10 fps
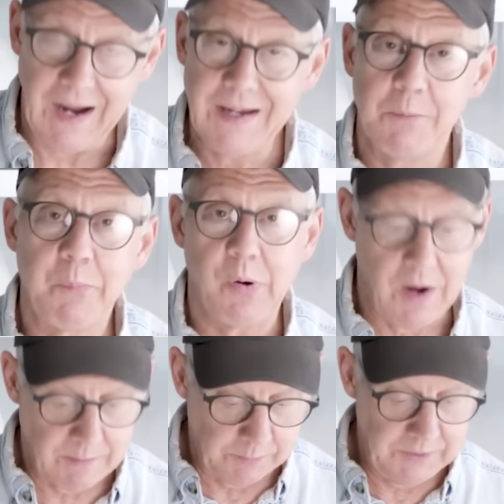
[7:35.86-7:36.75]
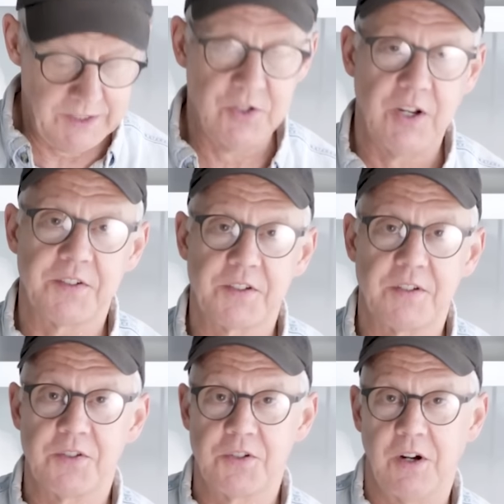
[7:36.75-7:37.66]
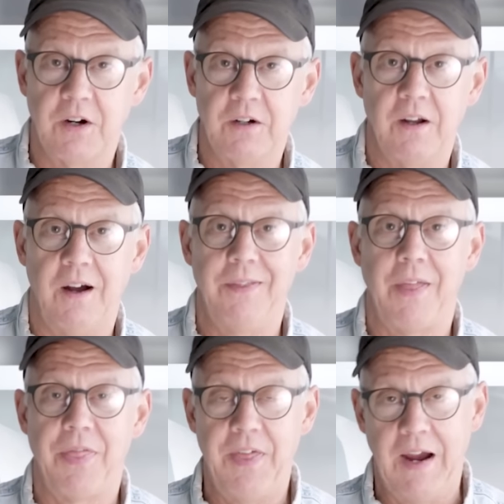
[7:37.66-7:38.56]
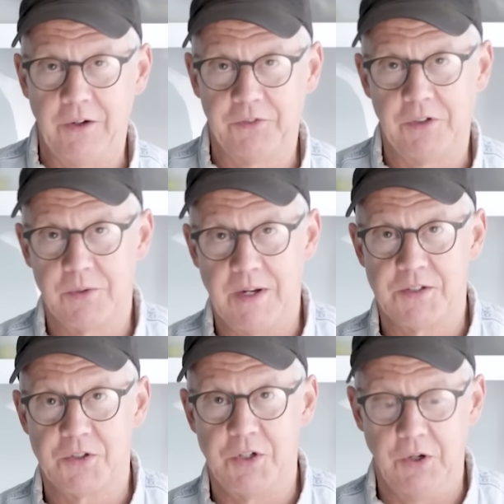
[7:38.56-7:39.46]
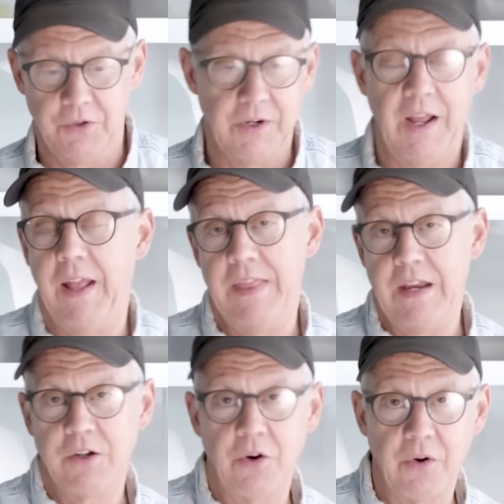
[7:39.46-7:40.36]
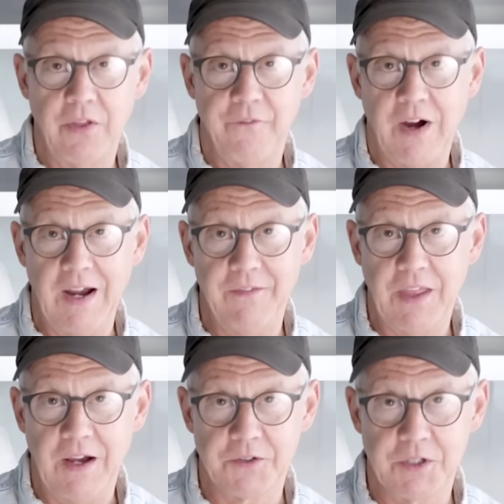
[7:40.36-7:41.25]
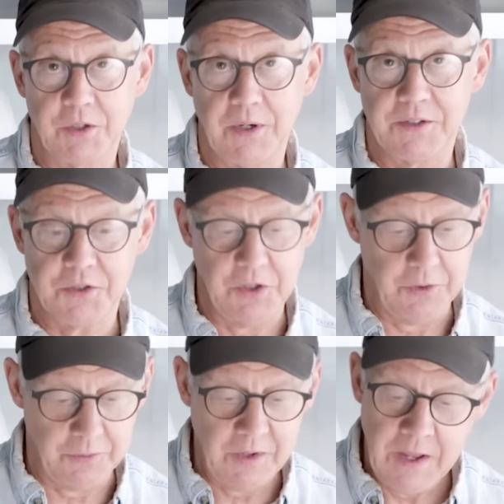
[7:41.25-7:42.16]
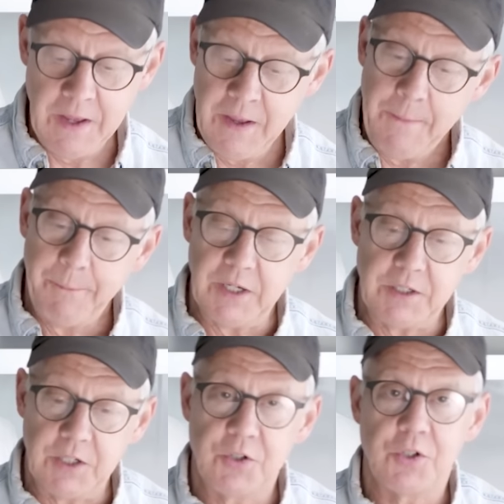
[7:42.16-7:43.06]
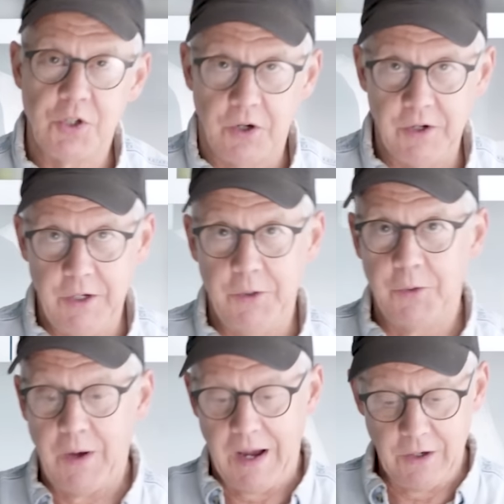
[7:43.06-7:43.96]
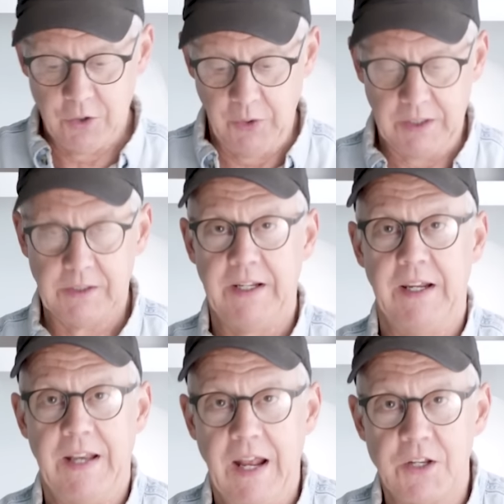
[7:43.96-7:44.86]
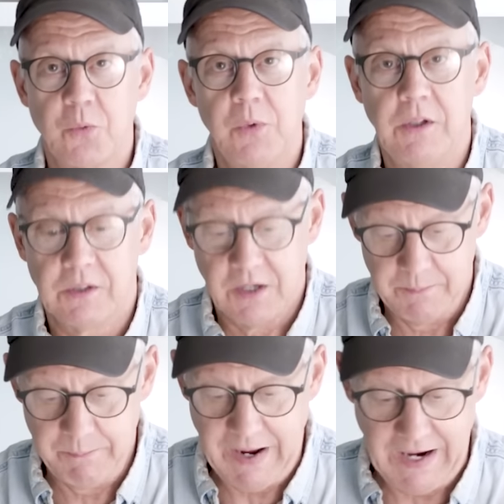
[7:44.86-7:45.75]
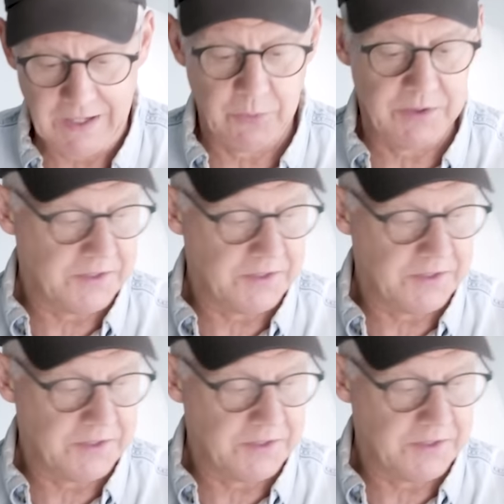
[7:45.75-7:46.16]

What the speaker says: I could probably just start on the 1,000 grit stone and then go to the 5,000 grit stone. But to show you how quickly an edge will come back with a